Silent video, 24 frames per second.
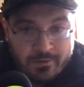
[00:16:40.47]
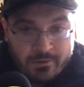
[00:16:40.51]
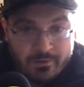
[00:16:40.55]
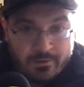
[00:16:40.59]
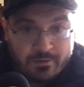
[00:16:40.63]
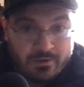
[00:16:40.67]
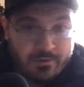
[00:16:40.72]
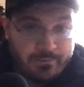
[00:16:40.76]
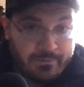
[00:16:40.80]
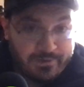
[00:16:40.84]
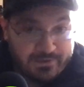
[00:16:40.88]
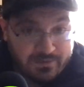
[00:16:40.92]

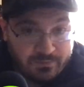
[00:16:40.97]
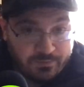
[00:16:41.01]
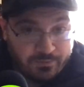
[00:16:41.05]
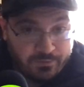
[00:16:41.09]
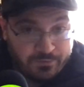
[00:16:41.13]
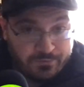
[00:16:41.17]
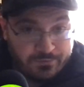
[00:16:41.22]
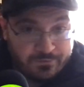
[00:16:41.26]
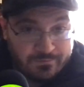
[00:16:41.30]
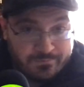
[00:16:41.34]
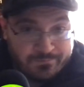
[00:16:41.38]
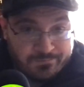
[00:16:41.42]

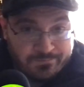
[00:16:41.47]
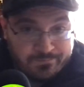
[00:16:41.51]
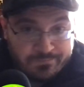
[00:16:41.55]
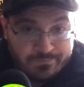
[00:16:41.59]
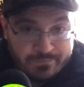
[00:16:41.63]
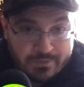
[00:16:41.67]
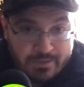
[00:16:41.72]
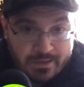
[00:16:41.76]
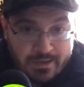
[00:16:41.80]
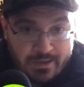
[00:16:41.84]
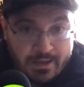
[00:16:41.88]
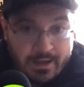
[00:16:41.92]
collectibles.
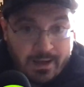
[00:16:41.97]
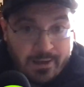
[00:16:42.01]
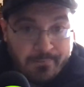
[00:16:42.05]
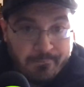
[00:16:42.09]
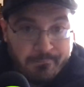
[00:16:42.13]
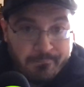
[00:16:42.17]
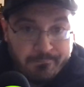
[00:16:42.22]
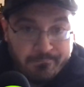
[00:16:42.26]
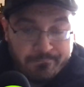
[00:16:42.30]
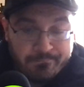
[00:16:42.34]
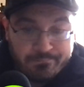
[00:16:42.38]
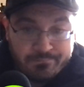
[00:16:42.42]

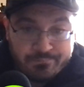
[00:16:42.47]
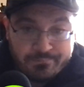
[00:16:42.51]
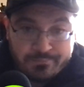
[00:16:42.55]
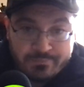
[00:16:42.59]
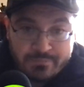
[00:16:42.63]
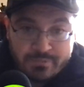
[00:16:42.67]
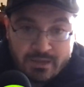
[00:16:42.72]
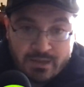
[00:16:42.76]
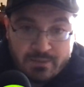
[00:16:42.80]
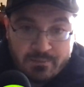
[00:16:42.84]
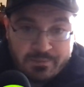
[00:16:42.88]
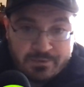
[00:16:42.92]

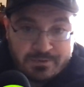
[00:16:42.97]
In